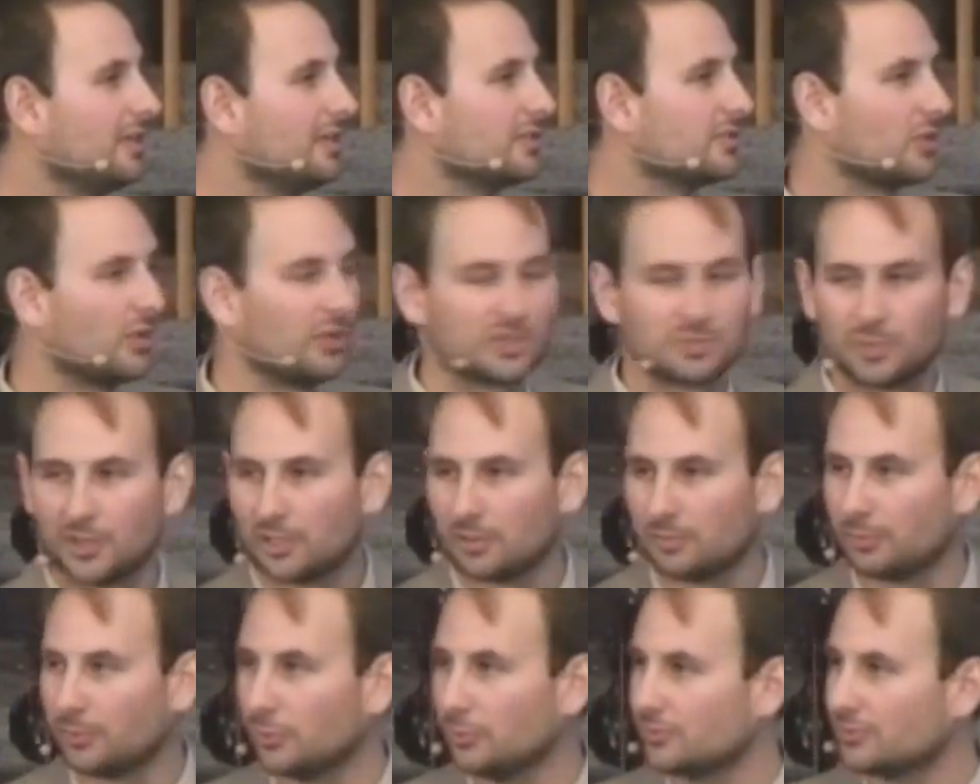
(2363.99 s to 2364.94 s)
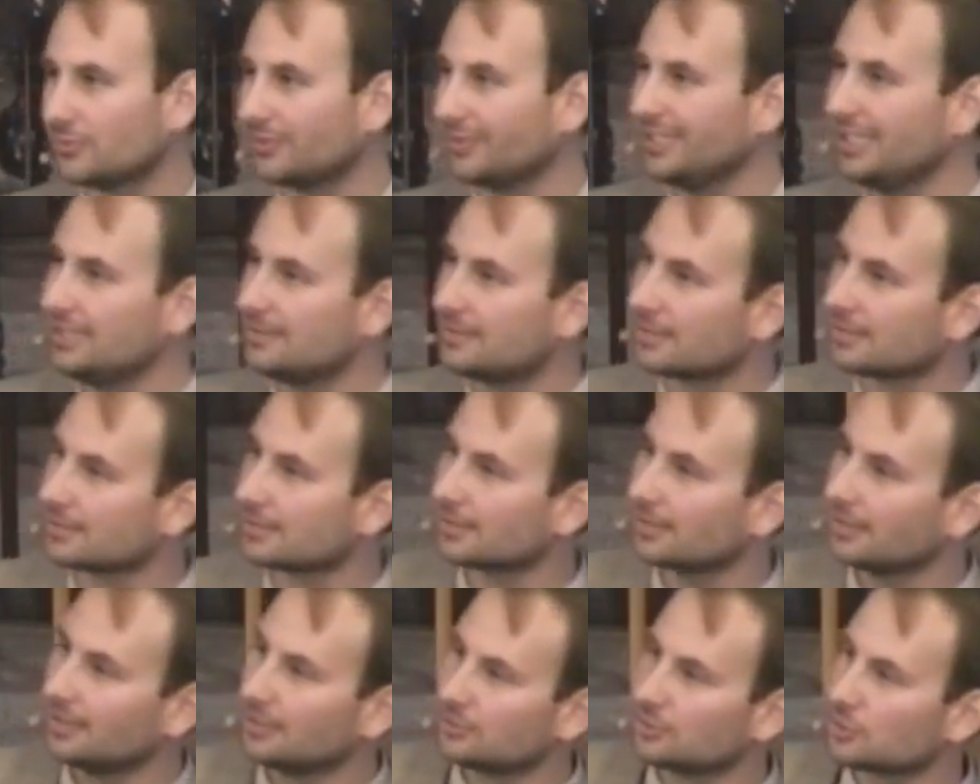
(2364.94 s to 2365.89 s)
So as Brother Bruce leads us,
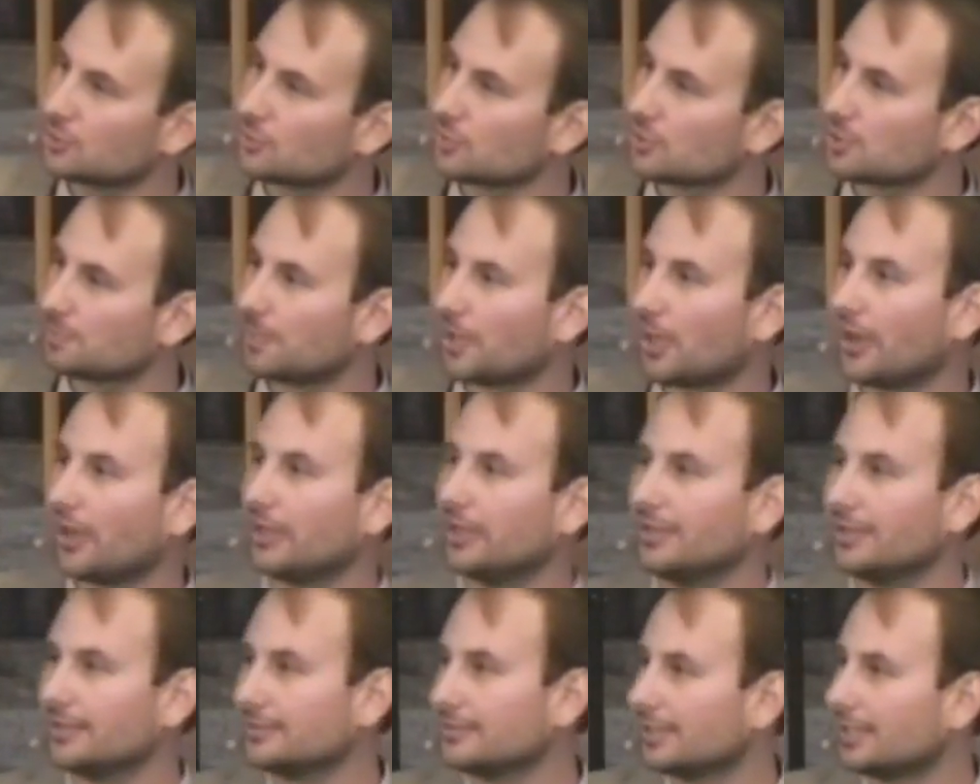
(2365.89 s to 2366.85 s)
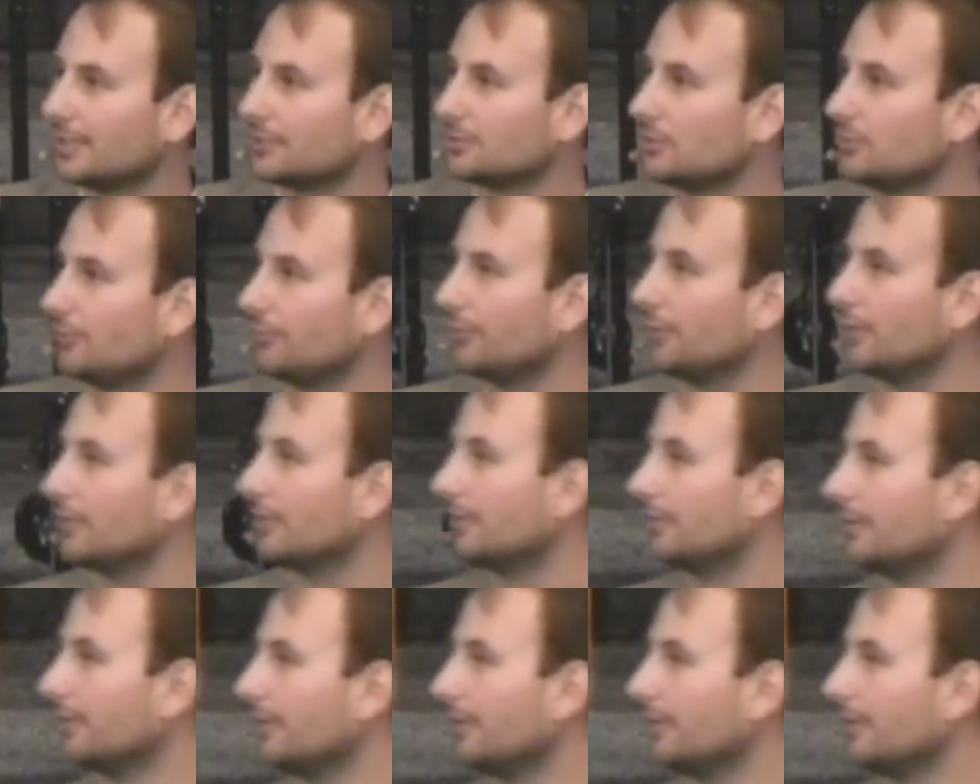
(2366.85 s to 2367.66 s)
just respond as you feel.